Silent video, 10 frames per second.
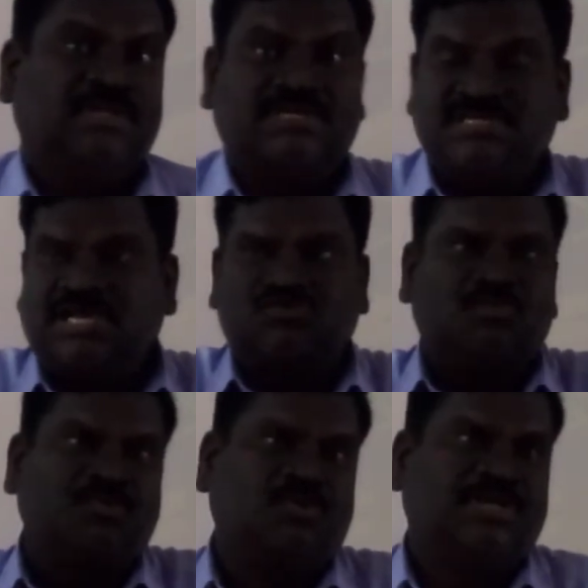That's the
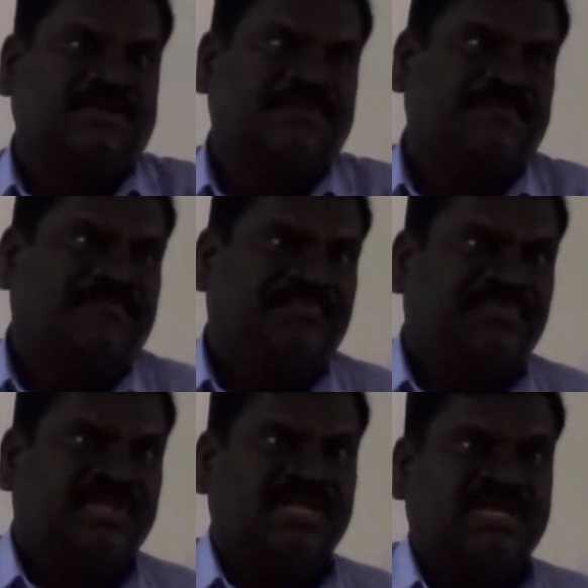natural beauty.
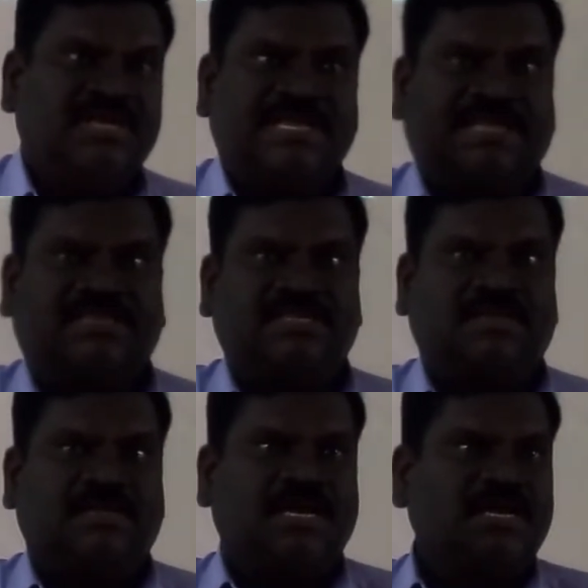The earth,
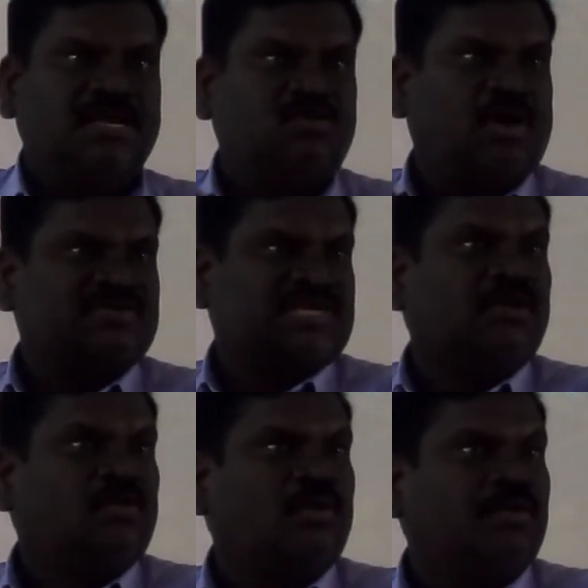egg, you know,
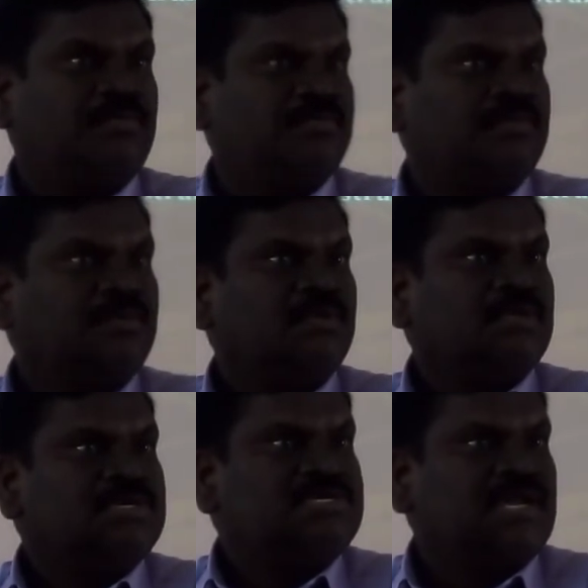shell, no?
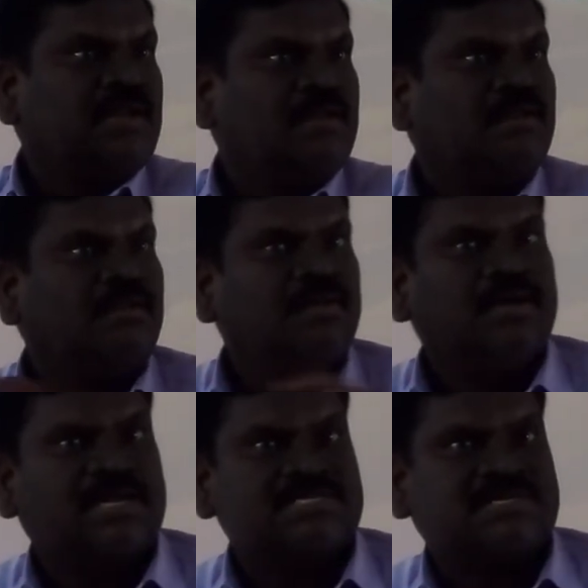Shell,
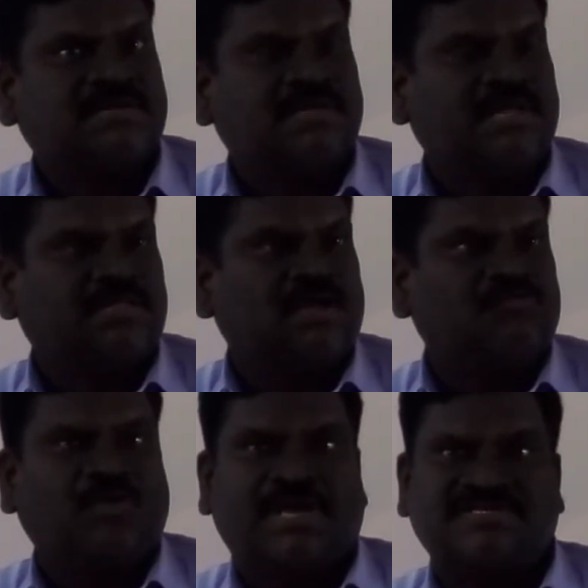crust. Earth
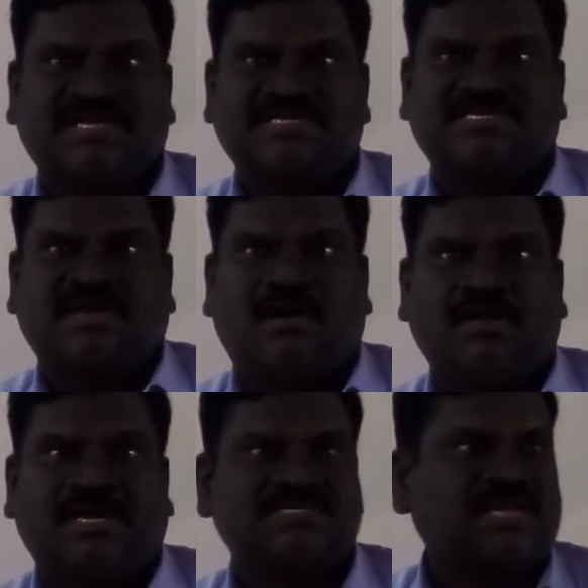also has crust,
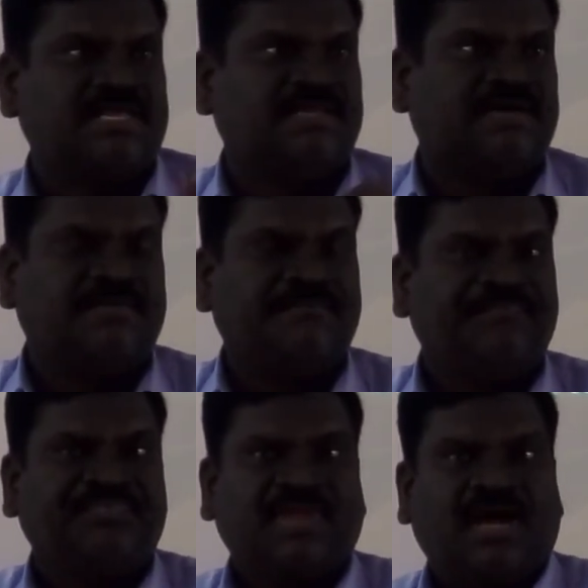hard crust like that.
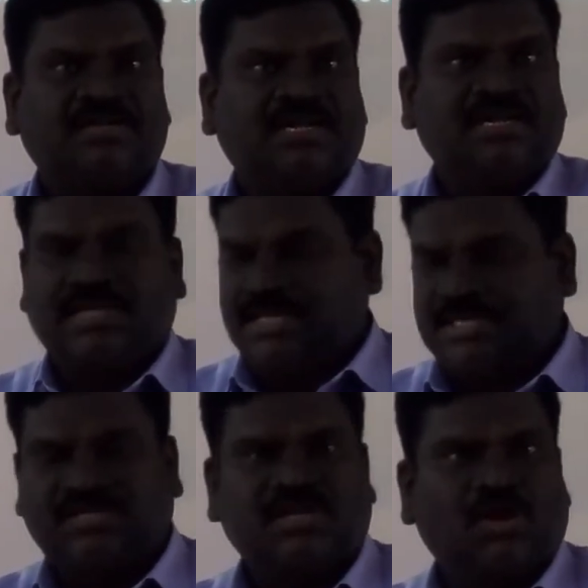And then the
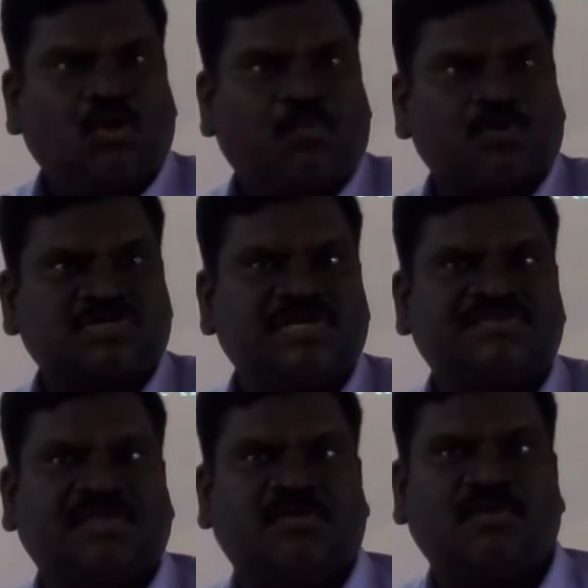earth, yellow portion
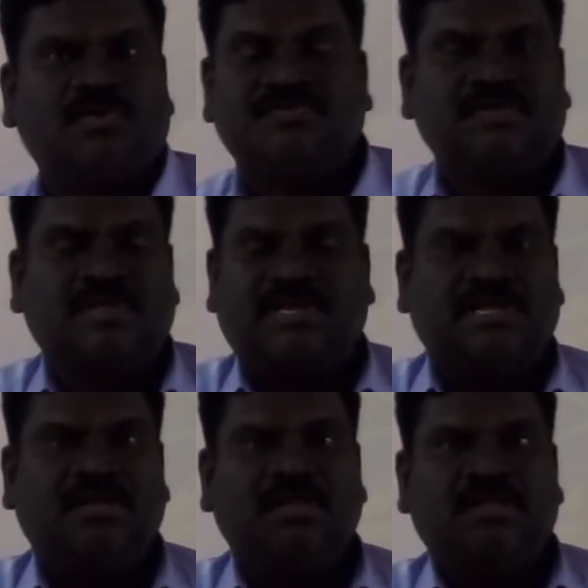is there, no?
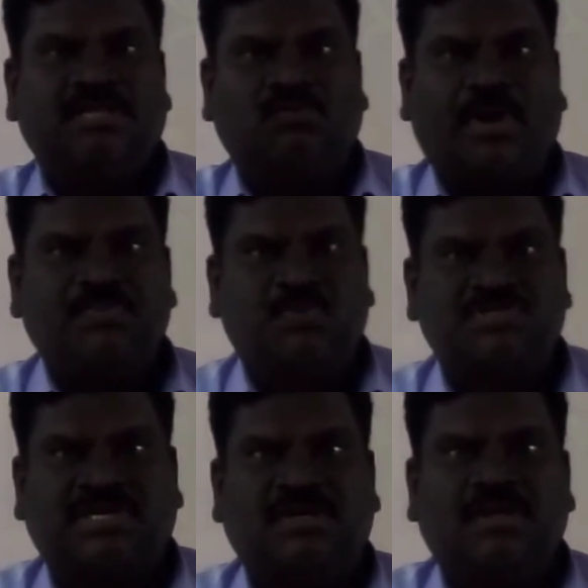That white
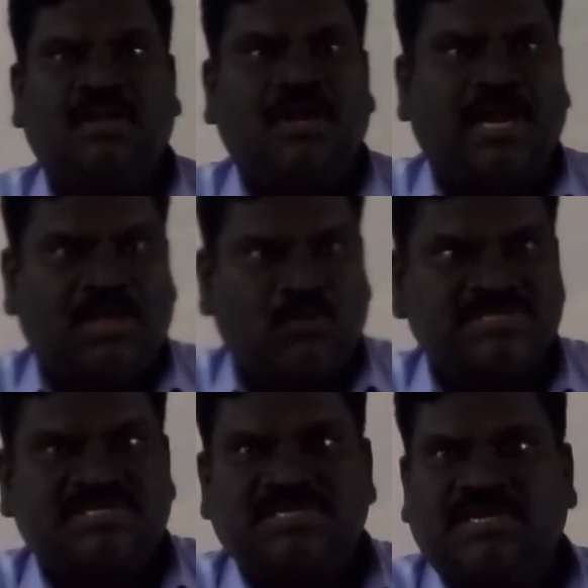portion.
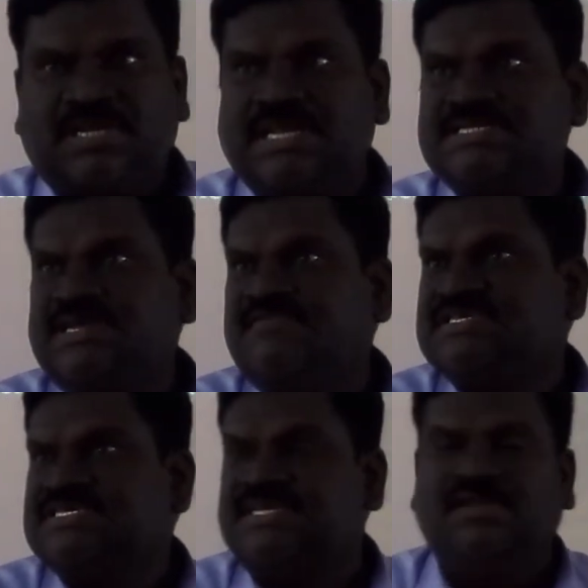Likewise, there is a
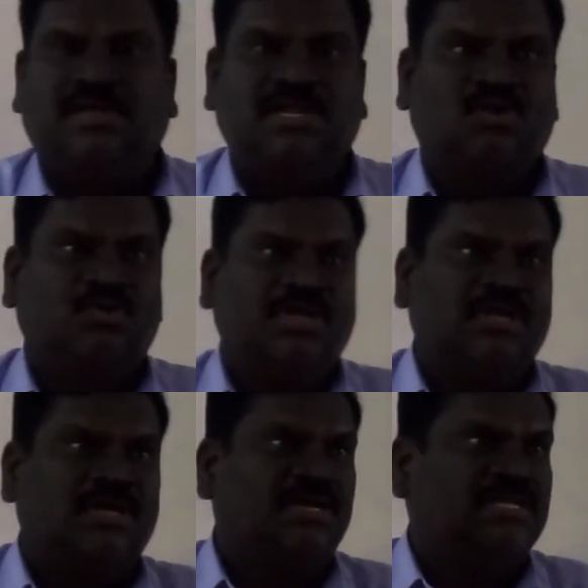viscous liquid
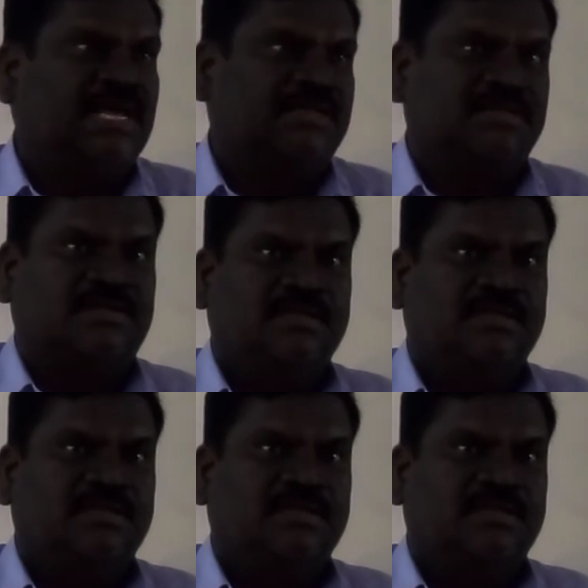in the earth.